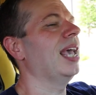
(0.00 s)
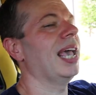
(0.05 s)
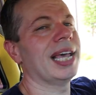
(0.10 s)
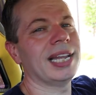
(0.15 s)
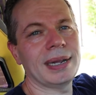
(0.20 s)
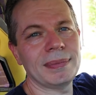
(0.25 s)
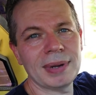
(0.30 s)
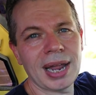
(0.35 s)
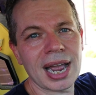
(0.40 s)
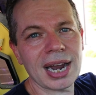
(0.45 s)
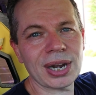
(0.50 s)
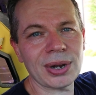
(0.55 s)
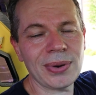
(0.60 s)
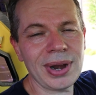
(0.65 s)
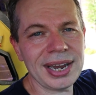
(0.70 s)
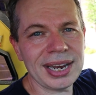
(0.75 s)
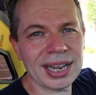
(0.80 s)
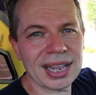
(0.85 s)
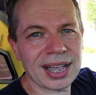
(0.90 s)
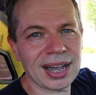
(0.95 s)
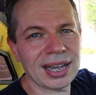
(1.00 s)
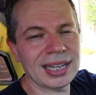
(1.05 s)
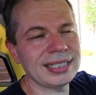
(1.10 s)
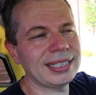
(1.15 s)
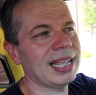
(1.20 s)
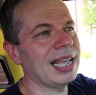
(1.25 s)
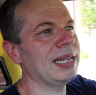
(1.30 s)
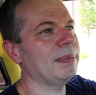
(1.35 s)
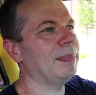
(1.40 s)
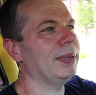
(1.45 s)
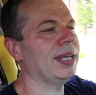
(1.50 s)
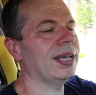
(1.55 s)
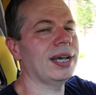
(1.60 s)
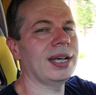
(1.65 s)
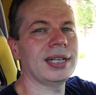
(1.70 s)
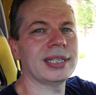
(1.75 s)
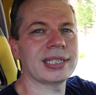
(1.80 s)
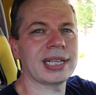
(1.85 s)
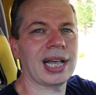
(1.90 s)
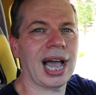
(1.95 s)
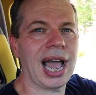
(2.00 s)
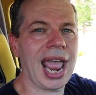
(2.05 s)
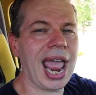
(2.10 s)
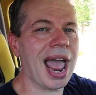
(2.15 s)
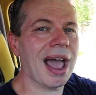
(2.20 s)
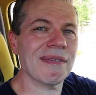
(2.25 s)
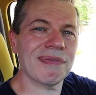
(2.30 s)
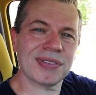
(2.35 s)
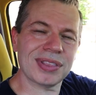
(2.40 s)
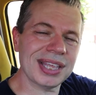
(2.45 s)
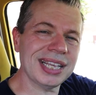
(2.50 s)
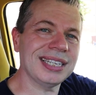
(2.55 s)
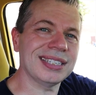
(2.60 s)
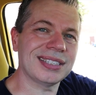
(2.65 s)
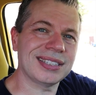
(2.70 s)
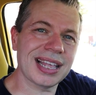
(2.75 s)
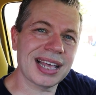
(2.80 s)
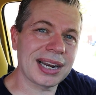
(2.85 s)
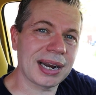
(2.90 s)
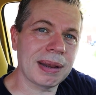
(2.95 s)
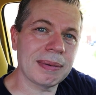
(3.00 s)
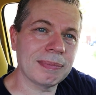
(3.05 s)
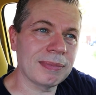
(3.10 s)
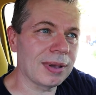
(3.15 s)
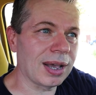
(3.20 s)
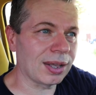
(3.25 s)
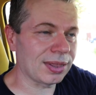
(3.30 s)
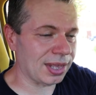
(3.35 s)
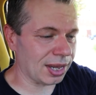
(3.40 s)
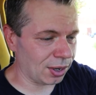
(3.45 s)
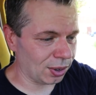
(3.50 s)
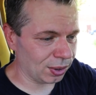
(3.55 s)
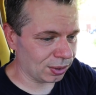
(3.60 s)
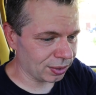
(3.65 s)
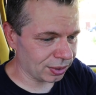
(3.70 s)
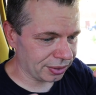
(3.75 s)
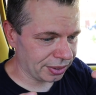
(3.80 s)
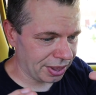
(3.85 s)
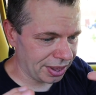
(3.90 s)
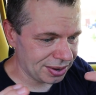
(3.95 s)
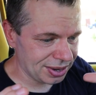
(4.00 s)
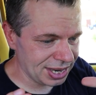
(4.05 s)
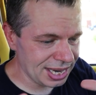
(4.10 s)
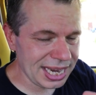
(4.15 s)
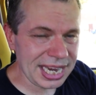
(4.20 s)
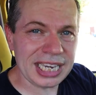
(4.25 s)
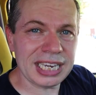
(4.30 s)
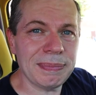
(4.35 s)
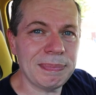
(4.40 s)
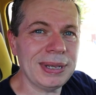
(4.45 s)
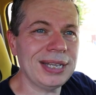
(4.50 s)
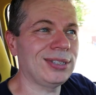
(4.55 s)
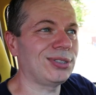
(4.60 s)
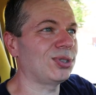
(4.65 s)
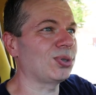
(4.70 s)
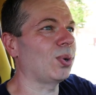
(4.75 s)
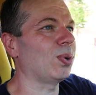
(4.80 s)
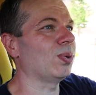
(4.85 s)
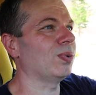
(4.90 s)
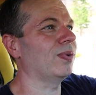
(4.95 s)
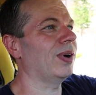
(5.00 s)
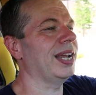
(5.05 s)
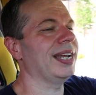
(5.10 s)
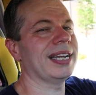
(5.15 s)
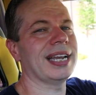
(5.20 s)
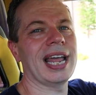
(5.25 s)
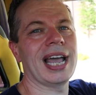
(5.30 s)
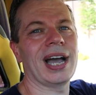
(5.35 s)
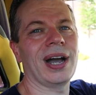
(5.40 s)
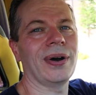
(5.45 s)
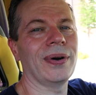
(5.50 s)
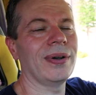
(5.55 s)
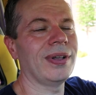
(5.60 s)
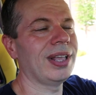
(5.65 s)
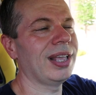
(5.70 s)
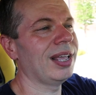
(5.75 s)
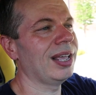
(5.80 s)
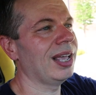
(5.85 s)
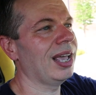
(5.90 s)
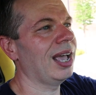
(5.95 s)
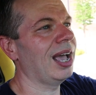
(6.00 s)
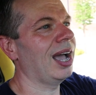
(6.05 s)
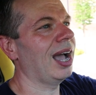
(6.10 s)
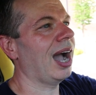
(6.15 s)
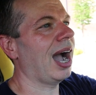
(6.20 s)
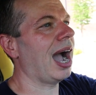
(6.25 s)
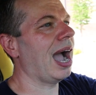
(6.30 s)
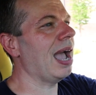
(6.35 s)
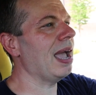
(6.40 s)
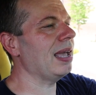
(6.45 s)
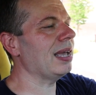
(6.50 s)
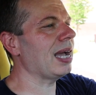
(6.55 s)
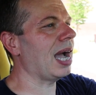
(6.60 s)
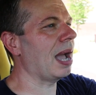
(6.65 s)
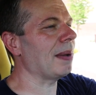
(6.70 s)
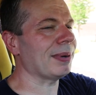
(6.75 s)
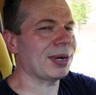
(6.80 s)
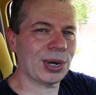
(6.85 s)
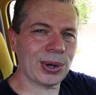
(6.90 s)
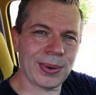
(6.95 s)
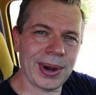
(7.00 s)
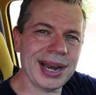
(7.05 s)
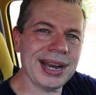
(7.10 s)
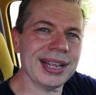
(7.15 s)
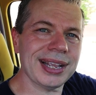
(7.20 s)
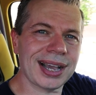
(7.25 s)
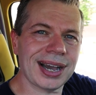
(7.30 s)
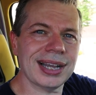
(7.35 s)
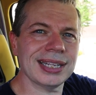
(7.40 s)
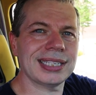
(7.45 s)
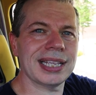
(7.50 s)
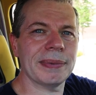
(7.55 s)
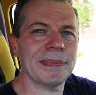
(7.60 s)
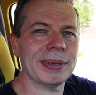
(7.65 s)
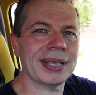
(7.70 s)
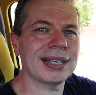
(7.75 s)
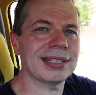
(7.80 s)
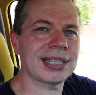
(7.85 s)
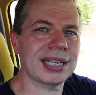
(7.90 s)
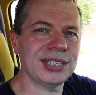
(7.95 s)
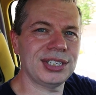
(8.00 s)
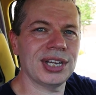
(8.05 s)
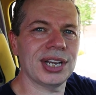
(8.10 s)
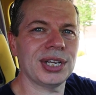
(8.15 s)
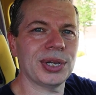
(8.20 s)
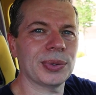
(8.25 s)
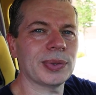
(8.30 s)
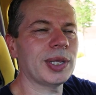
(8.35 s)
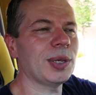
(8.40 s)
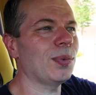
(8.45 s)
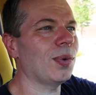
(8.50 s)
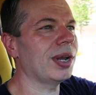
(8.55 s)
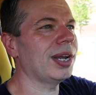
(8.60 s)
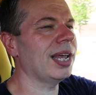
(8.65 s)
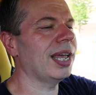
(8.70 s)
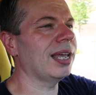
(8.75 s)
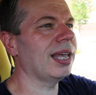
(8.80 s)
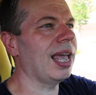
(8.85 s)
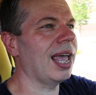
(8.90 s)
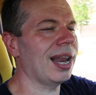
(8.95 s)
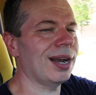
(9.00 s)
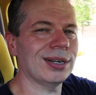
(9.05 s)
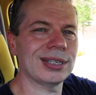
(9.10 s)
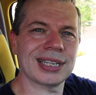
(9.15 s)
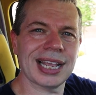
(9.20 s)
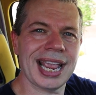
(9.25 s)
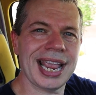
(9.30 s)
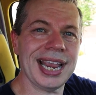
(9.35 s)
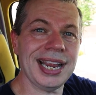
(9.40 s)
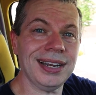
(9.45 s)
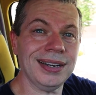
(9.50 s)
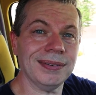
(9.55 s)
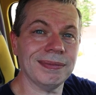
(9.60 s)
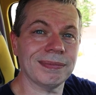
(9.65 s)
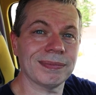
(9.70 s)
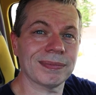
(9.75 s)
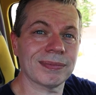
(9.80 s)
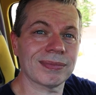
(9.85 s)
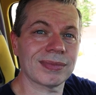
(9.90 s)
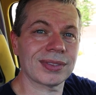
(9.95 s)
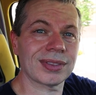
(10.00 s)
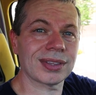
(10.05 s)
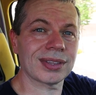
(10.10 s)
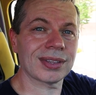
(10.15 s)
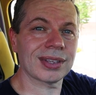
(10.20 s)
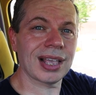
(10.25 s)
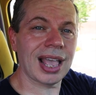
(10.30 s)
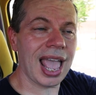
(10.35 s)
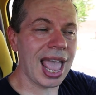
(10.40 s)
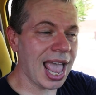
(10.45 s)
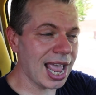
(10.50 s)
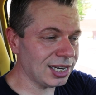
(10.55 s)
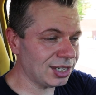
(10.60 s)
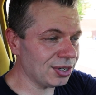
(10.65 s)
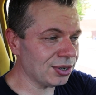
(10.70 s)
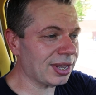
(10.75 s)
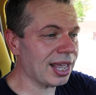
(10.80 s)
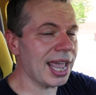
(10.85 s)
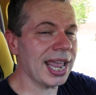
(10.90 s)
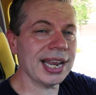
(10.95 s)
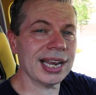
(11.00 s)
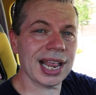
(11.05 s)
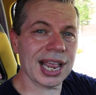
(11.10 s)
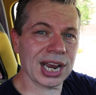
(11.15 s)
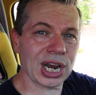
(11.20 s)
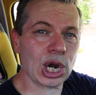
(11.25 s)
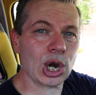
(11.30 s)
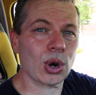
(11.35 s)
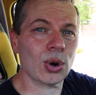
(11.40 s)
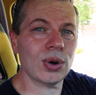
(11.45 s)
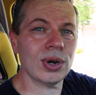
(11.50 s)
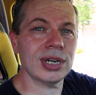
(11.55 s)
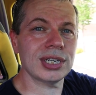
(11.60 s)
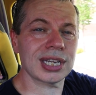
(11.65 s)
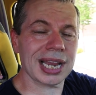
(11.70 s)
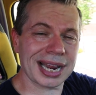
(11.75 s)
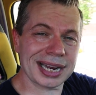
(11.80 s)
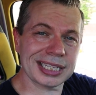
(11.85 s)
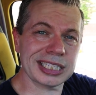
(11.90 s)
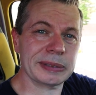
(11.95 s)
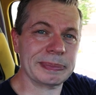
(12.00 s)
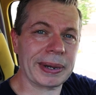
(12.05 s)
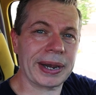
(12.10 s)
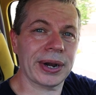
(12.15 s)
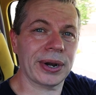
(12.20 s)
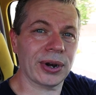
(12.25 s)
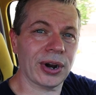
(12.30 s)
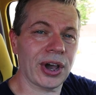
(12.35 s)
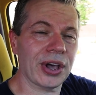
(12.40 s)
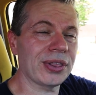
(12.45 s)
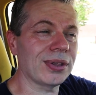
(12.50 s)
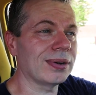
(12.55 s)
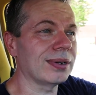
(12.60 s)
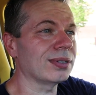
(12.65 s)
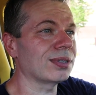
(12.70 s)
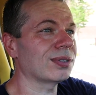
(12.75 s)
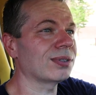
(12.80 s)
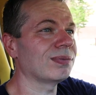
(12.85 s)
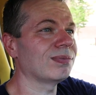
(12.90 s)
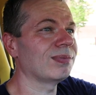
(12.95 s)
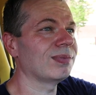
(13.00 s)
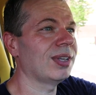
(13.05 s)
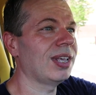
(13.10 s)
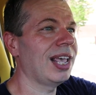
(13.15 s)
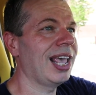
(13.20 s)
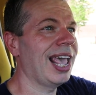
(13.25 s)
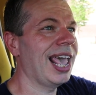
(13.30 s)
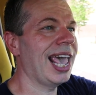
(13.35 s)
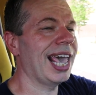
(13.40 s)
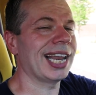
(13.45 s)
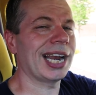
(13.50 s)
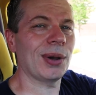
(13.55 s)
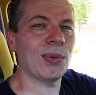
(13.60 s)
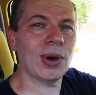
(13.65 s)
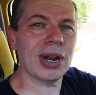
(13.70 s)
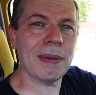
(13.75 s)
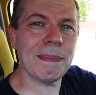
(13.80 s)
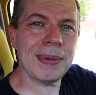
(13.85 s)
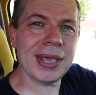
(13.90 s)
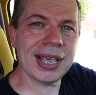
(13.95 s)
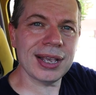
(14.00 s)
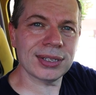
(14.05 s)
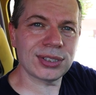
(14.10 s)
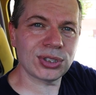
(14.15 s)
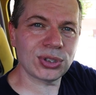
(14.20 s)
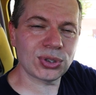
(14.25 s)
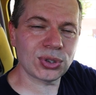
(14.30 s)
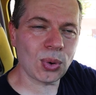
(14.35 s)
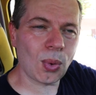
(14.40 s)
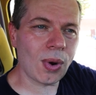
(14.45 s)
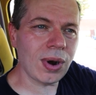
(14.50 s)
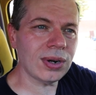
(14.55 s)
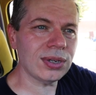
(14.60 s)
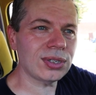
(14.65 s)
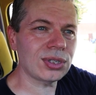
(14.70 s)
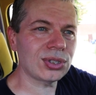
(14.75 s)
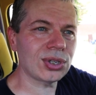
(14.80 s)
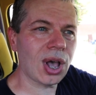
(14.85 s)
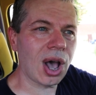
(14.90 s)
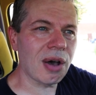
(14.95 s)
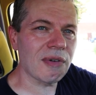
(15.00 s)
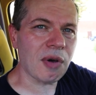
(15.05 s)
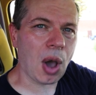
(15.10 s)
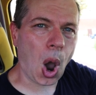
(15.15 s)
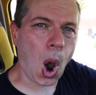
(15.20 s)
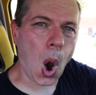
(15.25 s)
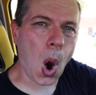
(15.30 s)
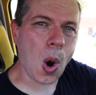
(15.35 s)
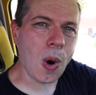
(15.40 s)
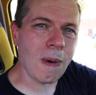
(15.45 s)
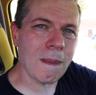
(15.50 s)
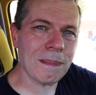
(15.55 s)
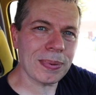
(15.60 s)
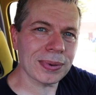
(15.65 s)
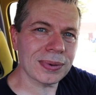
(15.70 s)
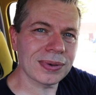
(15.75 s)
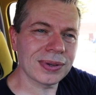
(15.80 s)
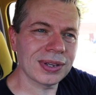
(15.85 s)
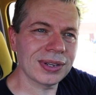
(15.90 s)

And I'm not creating content because I have things that I'm that are that need to be sold right now. I, I'm creating content because I genuinely want to entertain, educate, encourage, and inspire others. And I want to be a source of hope